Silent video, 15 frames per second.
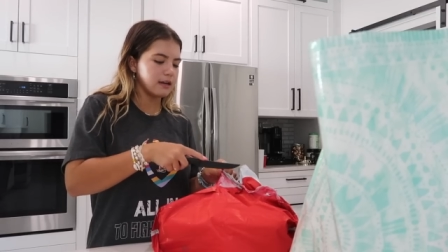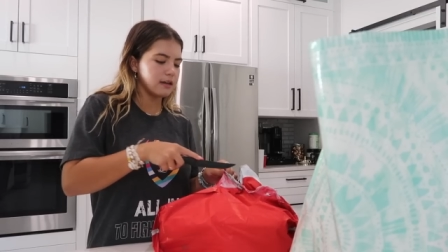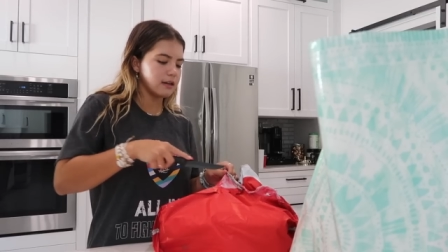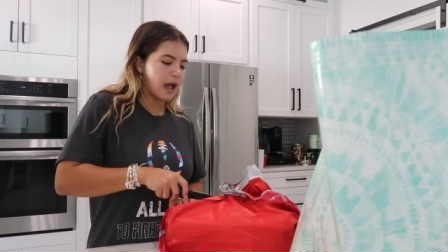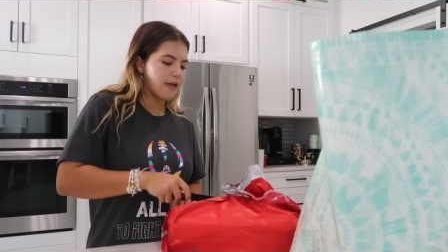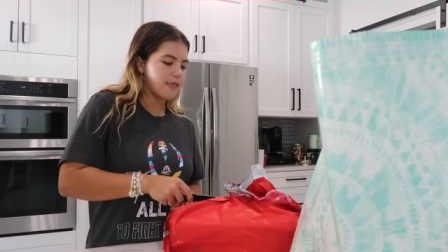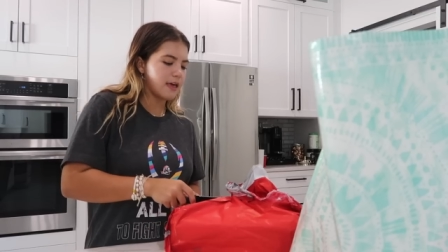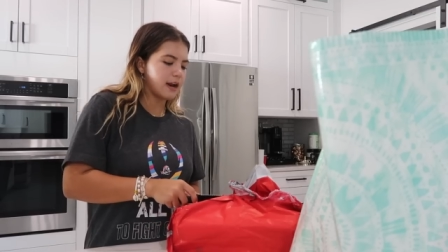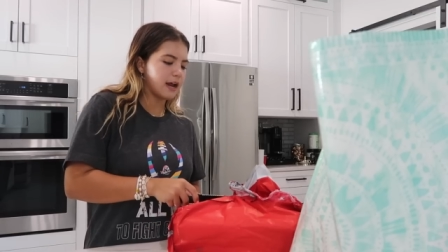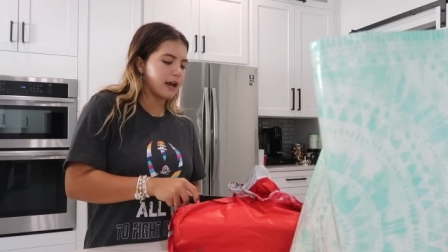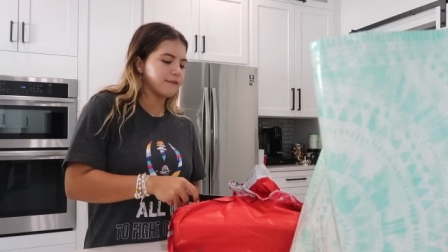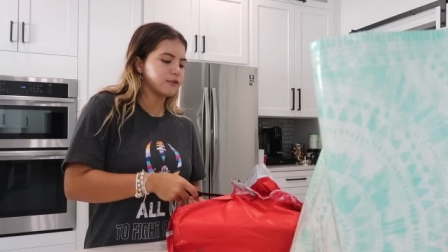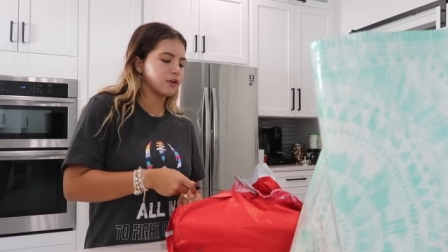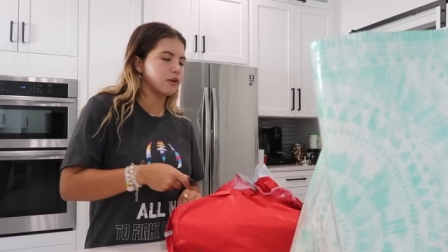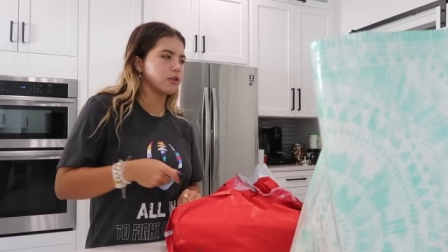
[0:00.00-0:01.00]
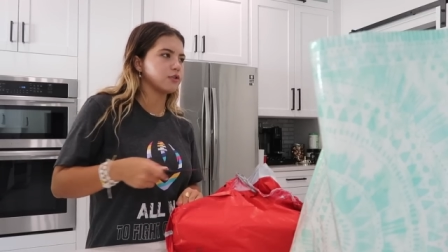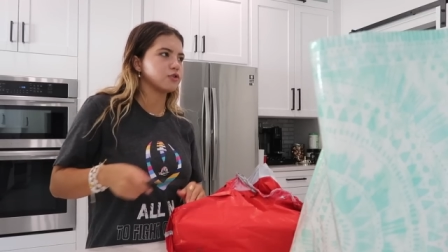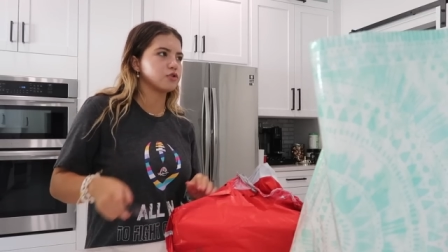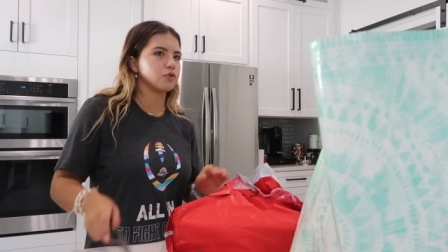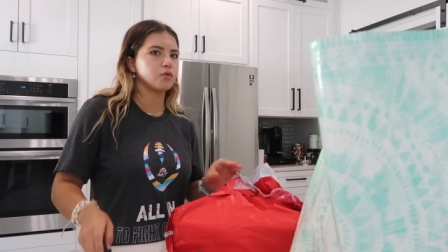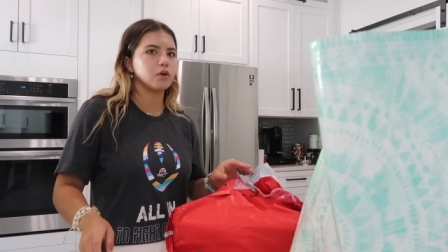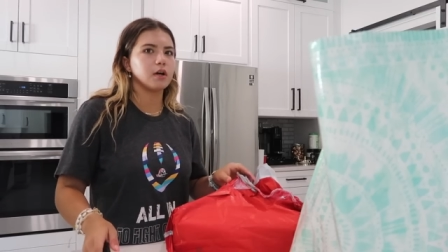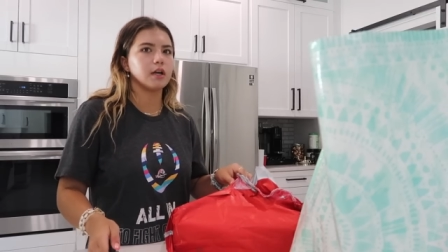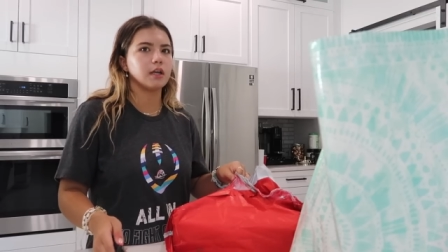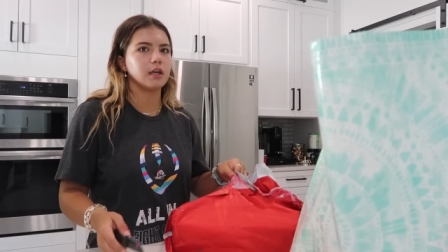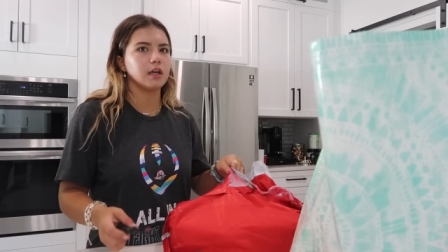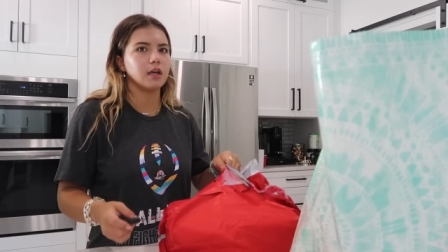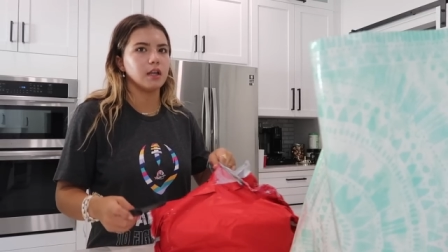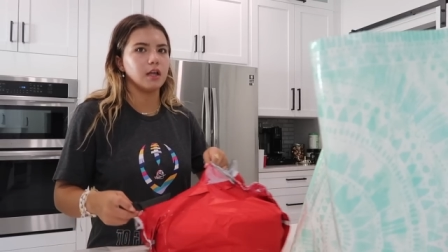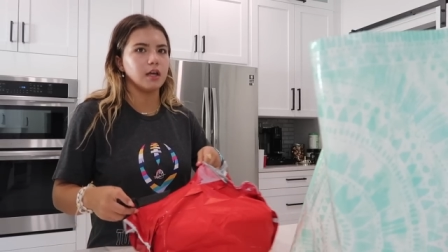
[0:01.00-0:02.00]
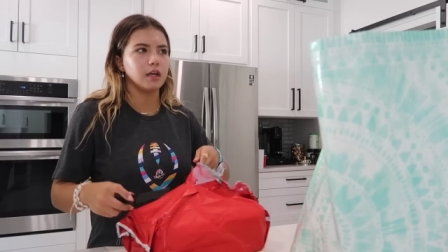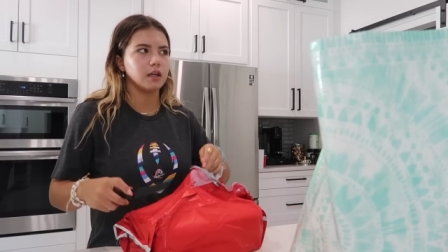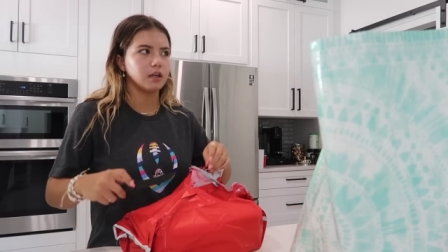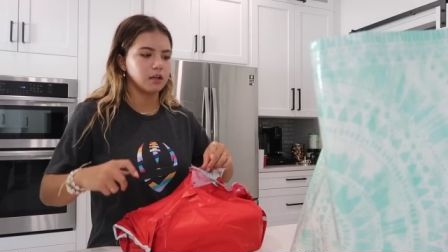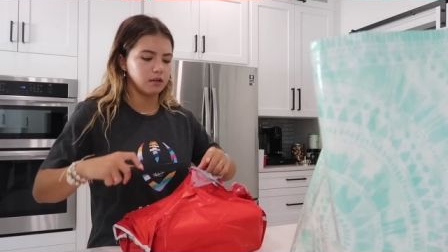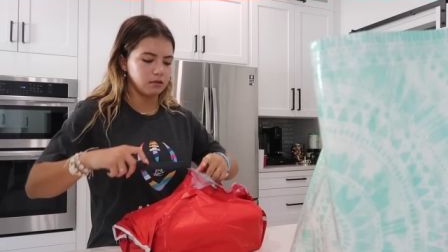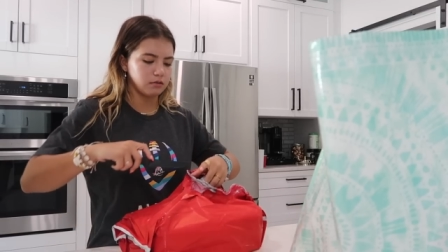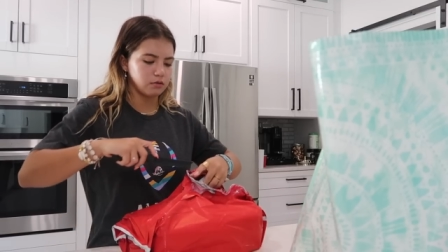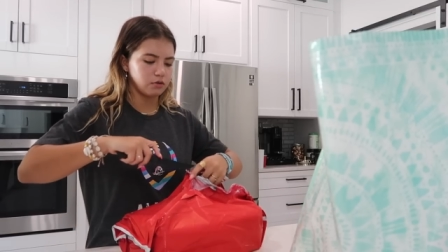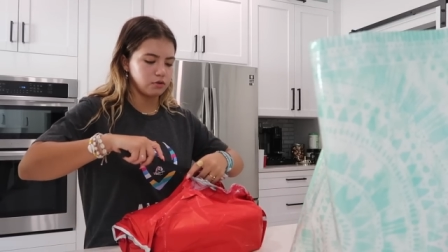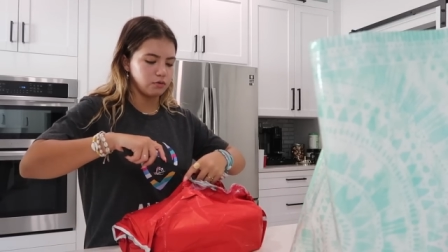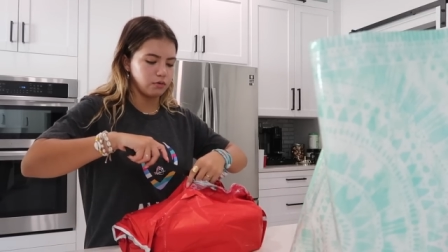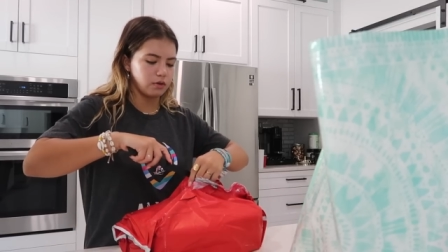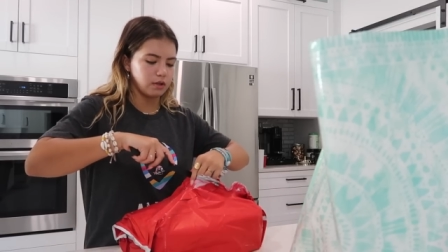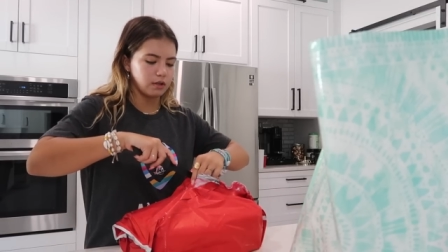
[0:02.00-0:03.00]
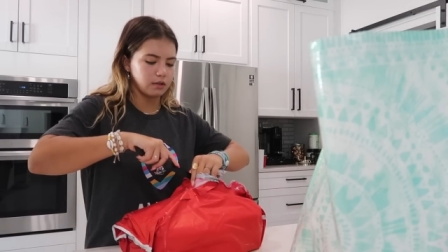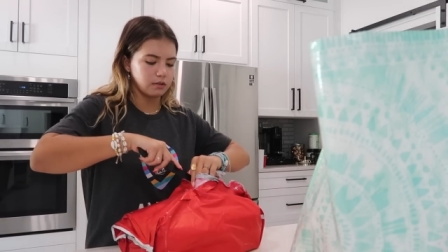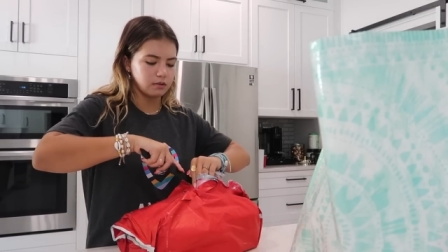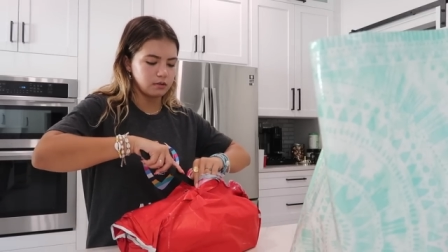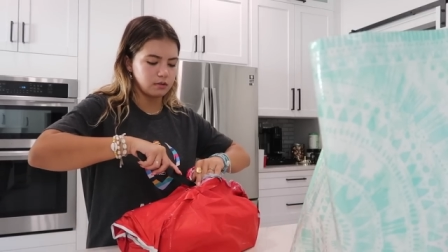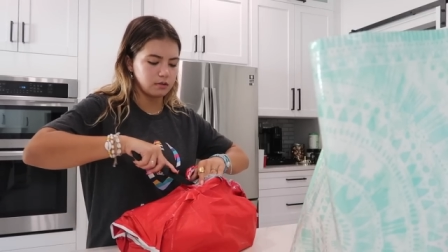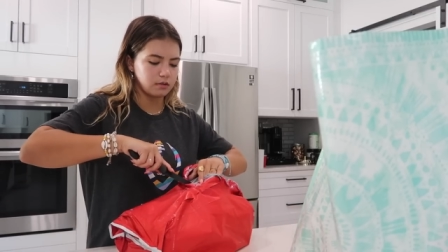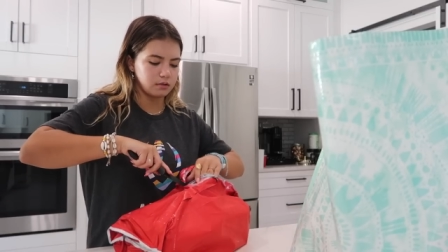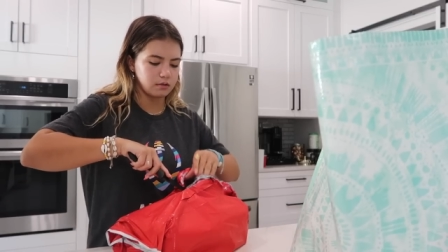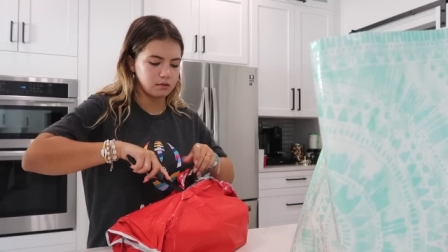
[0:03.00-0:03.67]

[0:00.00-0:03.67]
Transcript: and then I have to go to the store and get like two things.